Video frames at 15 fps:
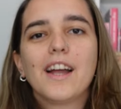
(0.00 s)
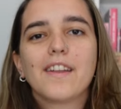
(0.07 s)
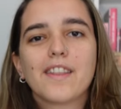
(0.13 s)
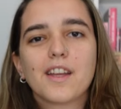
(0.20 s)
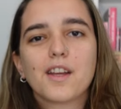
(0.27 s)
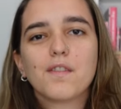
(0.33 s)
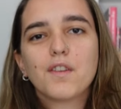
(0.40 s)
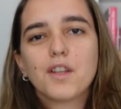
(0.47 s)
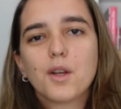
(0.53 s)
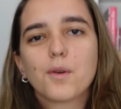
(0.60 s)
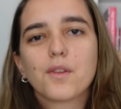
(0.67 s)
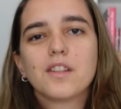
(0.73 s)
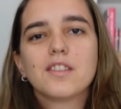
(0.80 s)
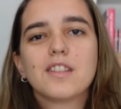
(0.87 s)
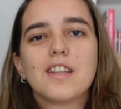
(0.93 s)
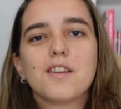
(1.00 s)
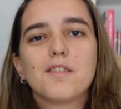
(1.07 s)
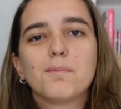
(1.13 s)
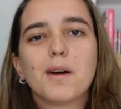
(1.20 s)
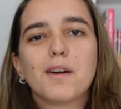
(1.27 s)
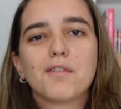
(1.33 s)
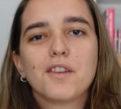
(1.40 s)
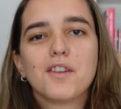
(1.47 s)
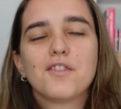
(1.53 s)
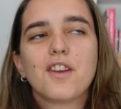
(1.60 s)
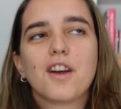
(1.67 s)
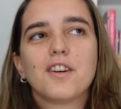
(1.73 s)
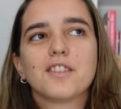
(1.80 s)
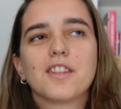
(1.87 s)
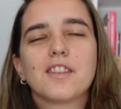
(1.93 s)
I think of, you know, the scene of Buffy and
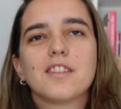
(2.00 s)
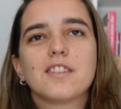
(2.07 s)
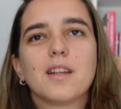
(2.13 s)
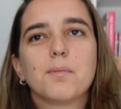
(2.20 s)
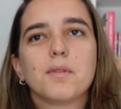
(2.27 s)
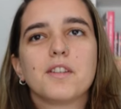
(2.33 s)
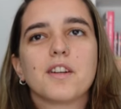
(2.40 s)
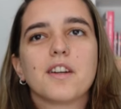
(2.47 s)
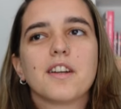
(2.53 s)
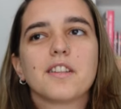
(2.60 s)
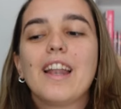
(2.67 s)
Giles at the cemetery.